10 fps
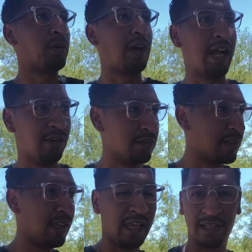around
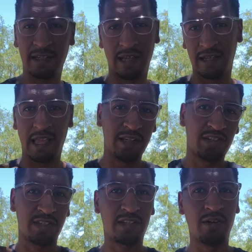and
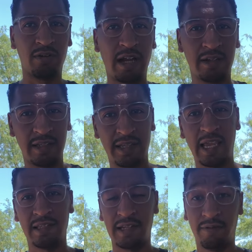just go around and
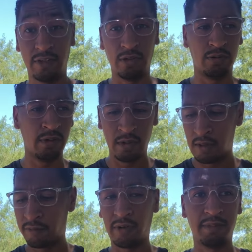taste a few
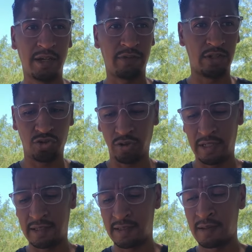from different
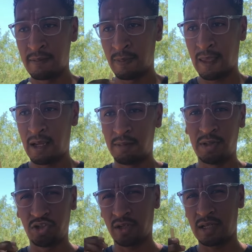trees.
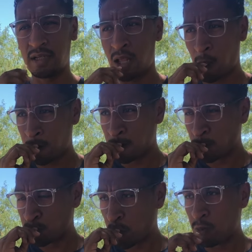But you're going to
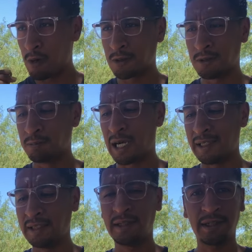buy
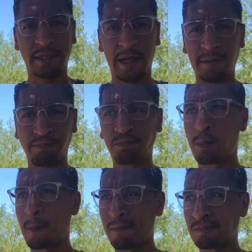it like that,
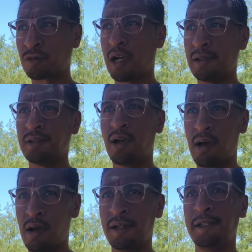kind of
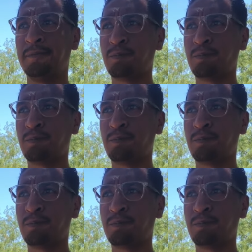gnaw on it,